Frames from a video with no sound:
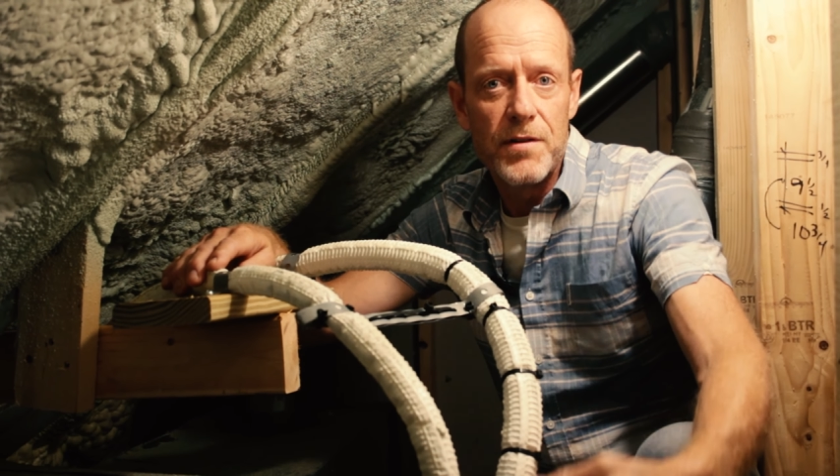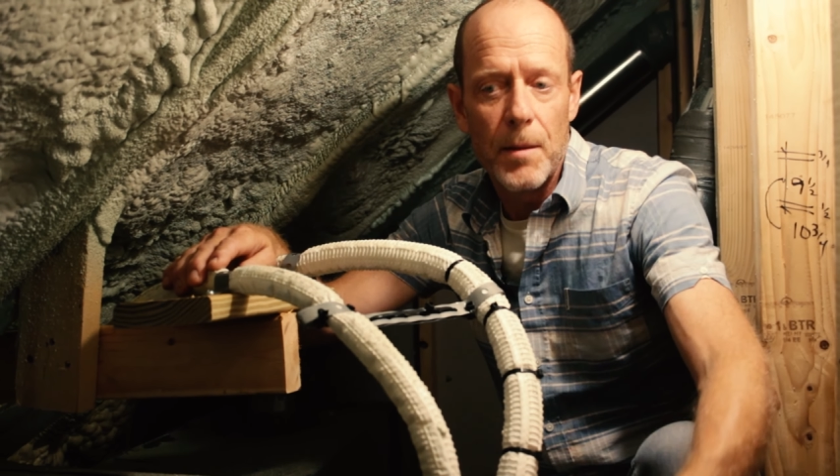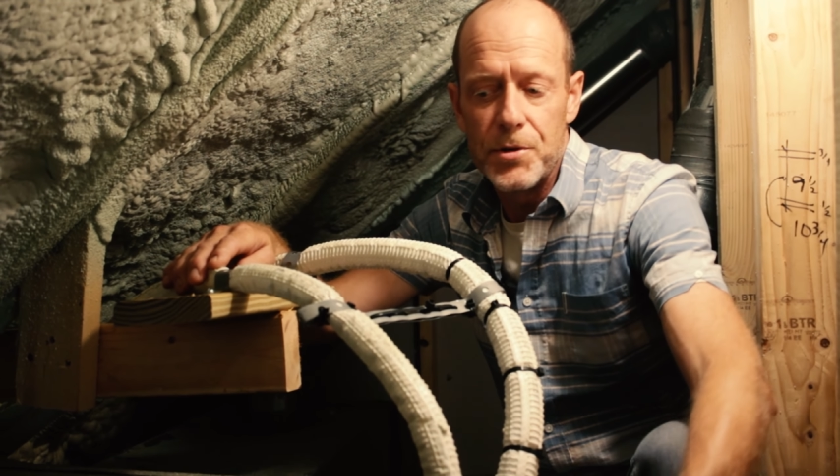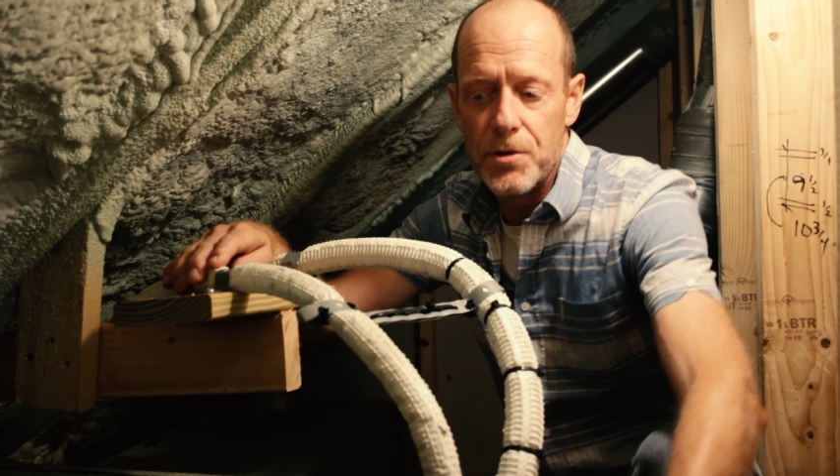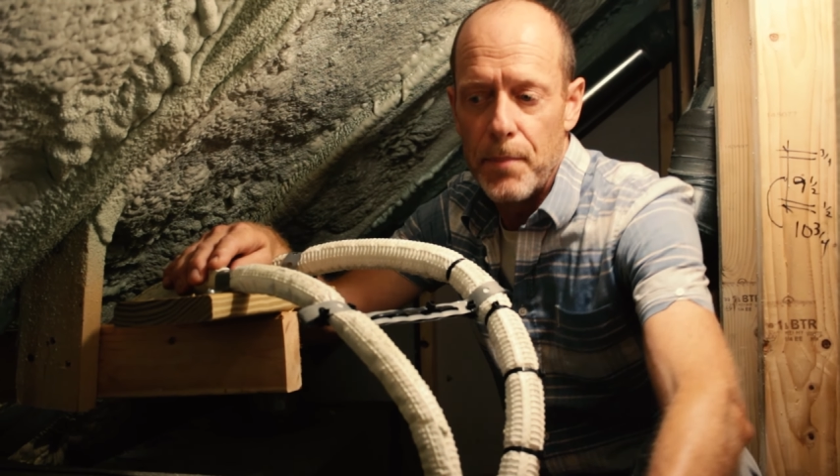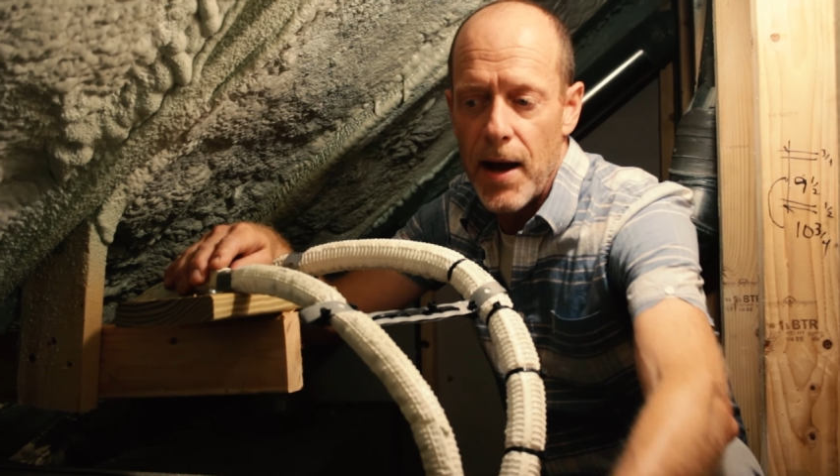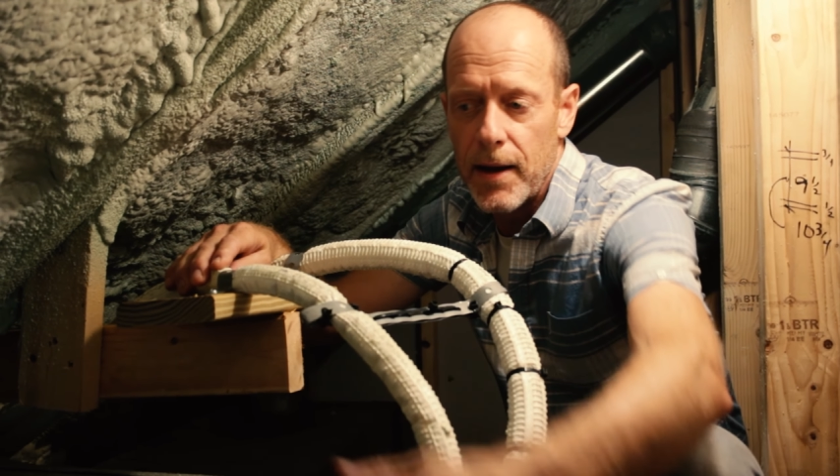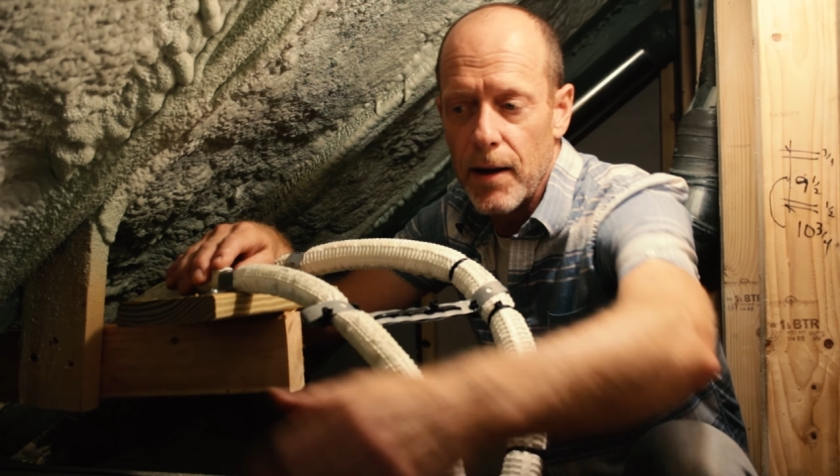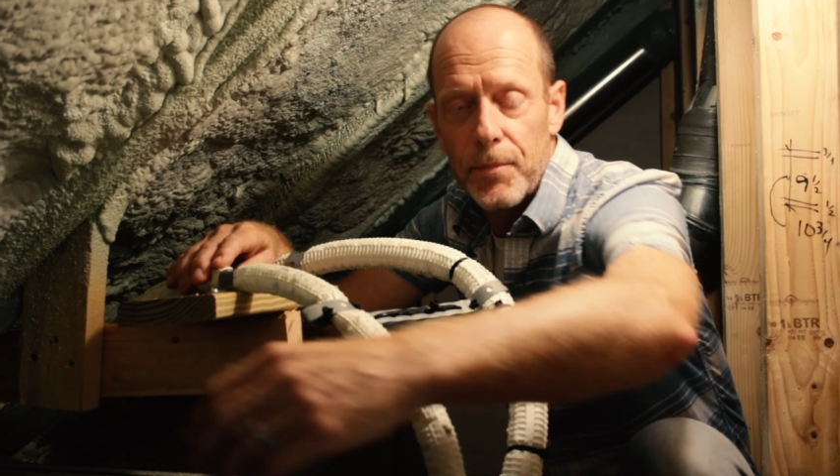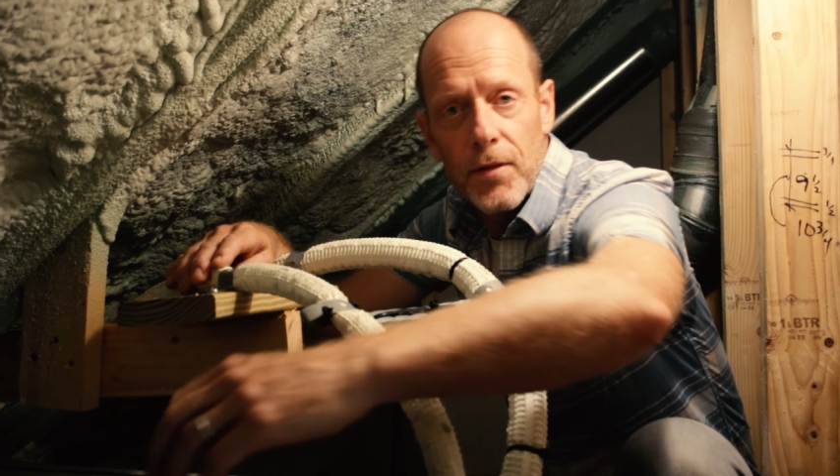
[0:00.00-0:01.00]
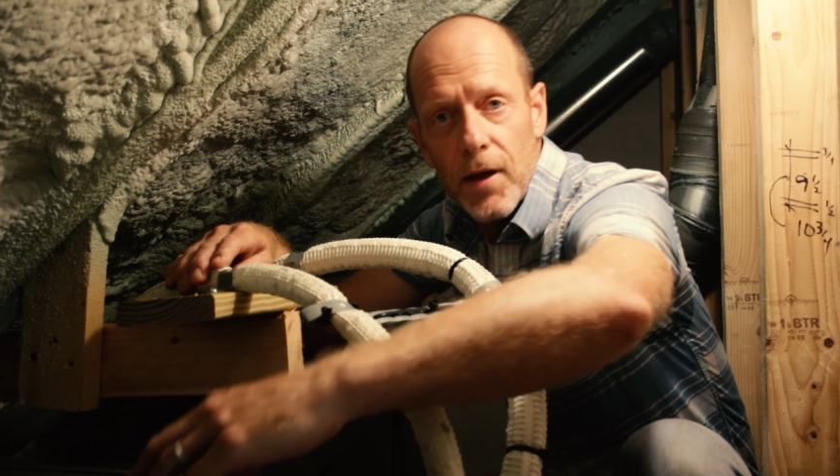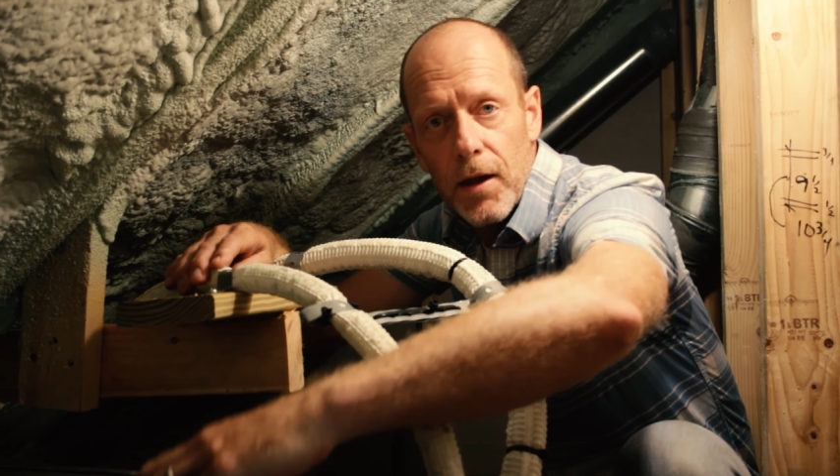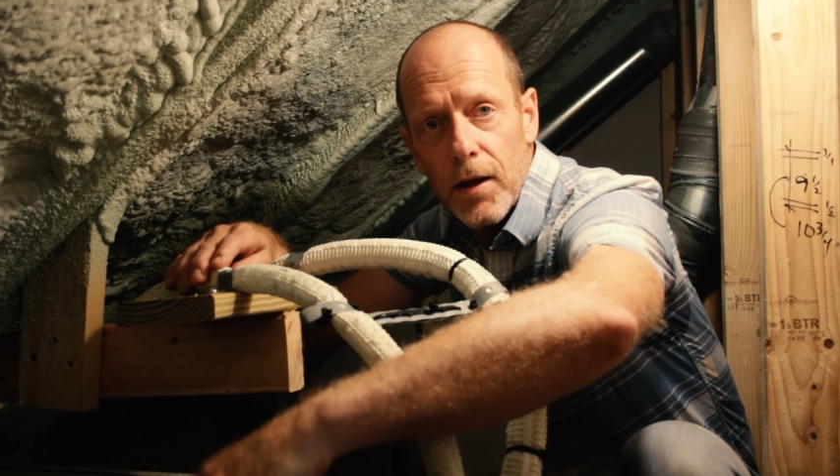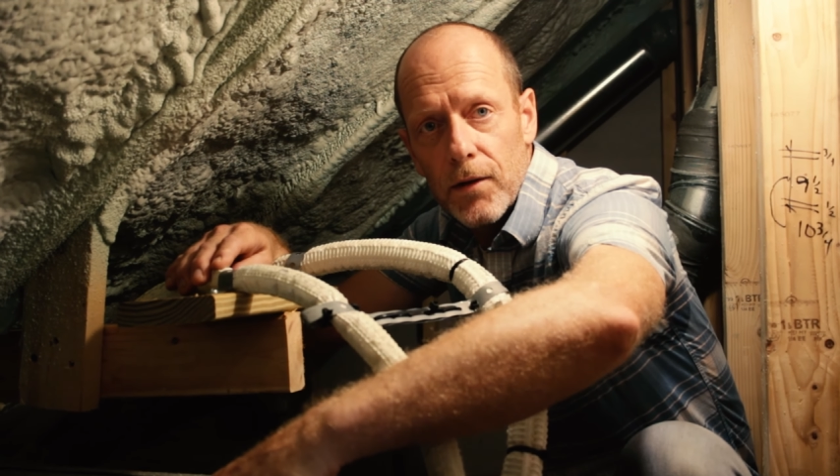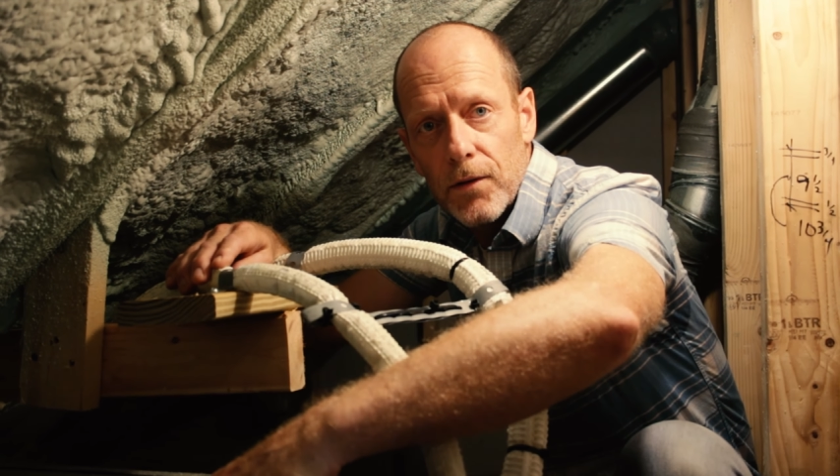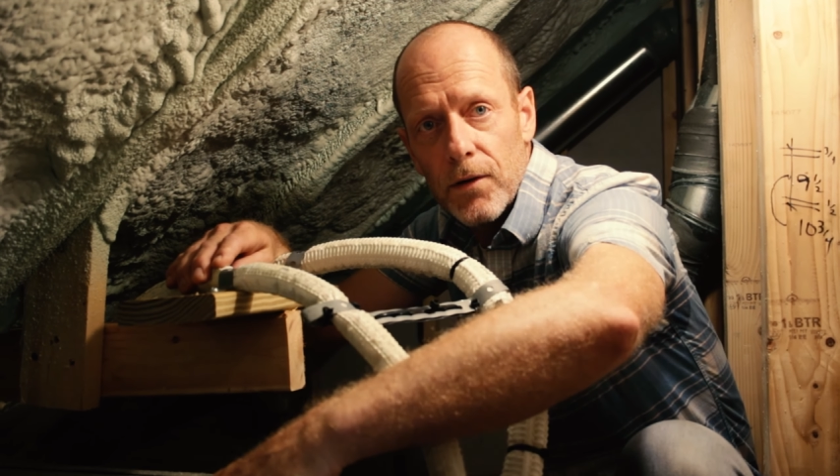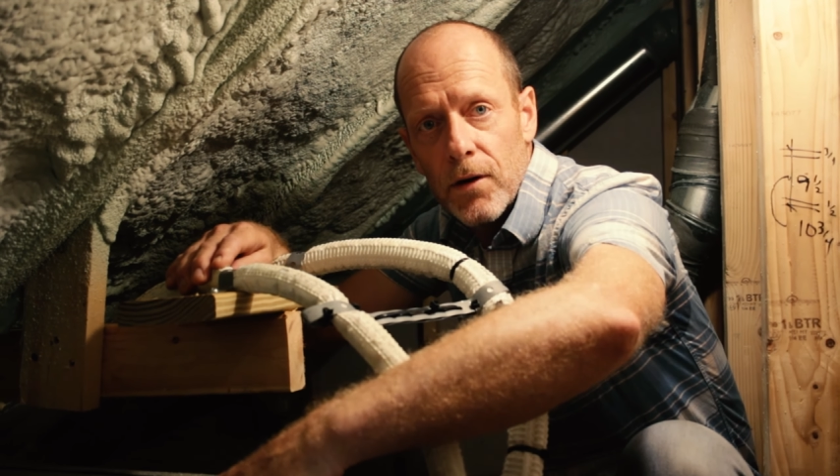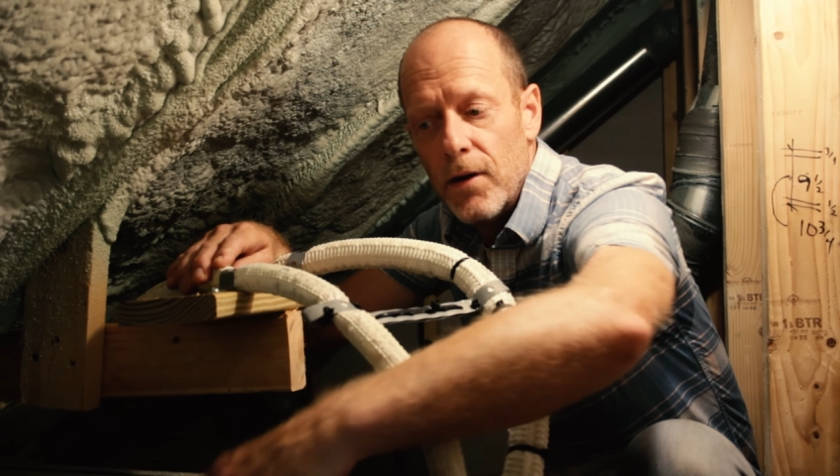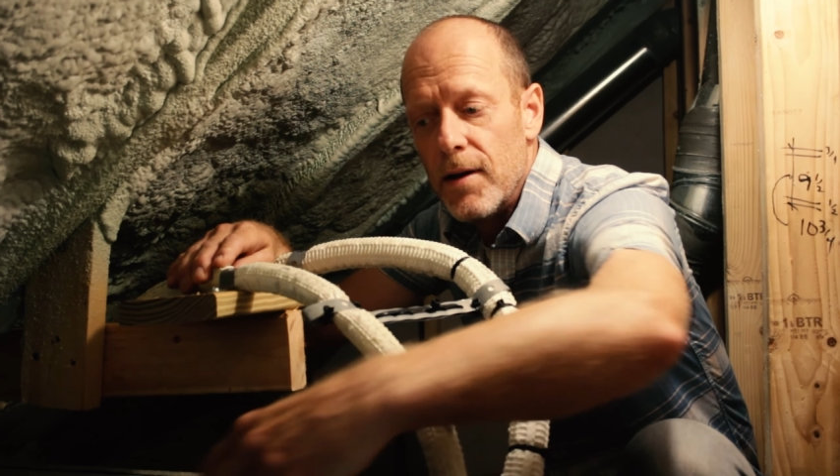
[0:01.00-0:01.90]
temperature back up to the handler,